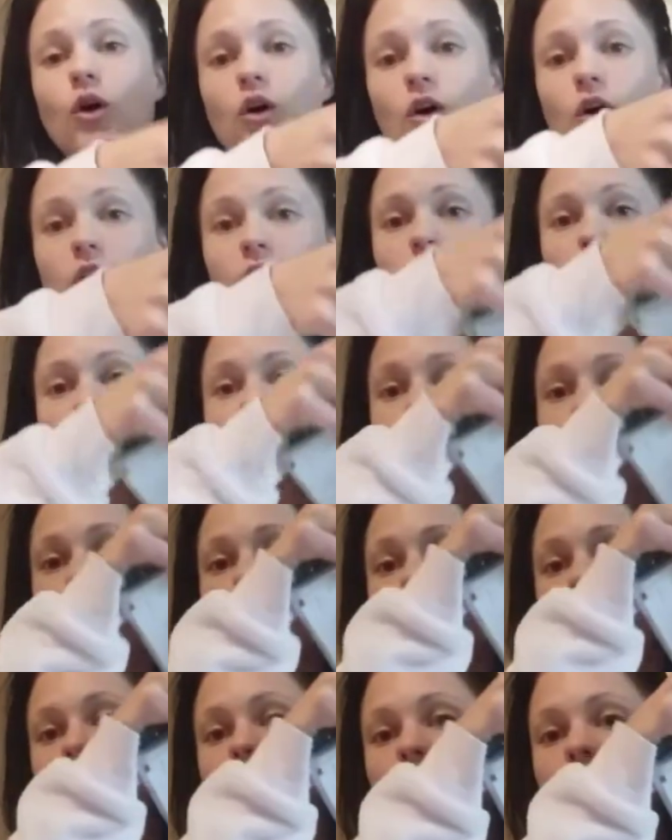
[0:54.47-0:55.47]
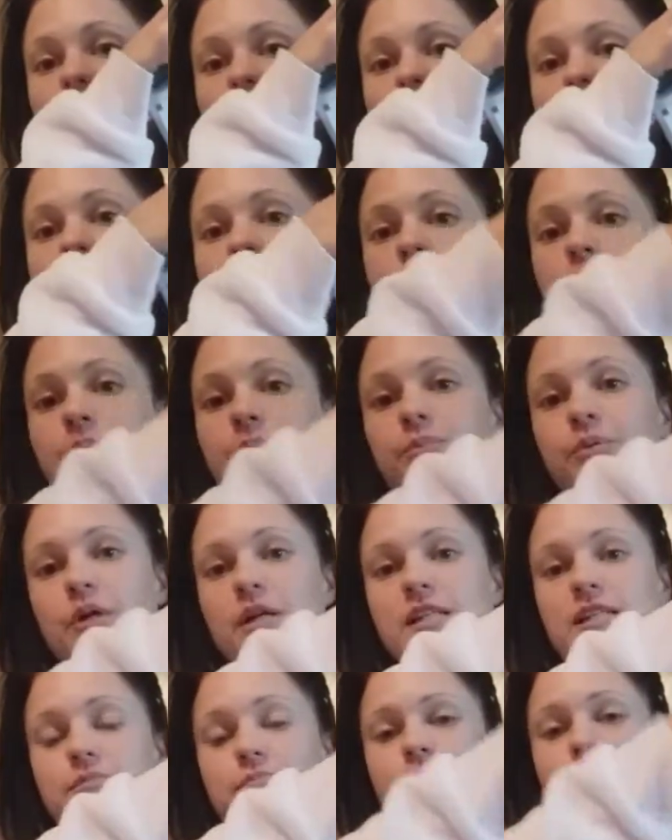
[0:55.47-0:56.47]
art from
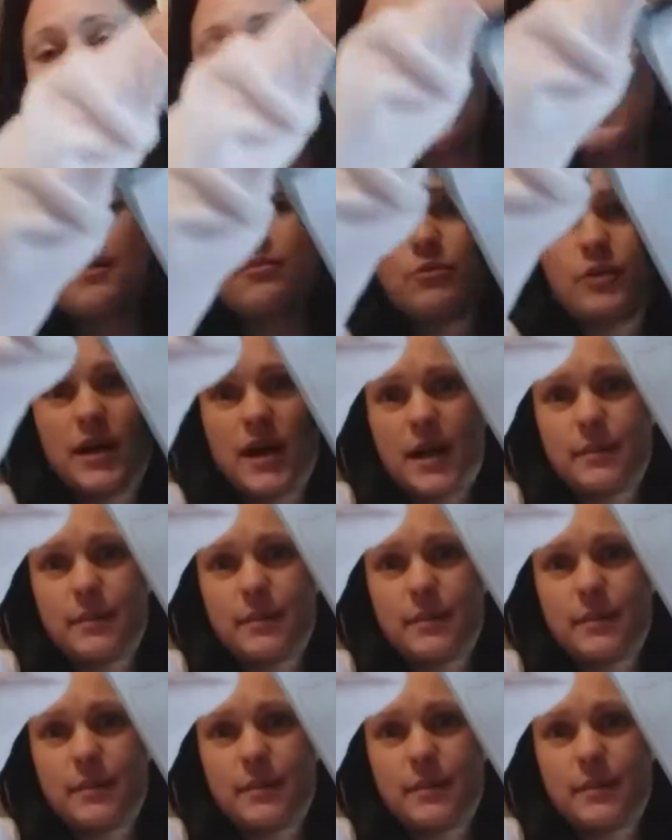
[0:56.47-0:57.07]
pre-primary.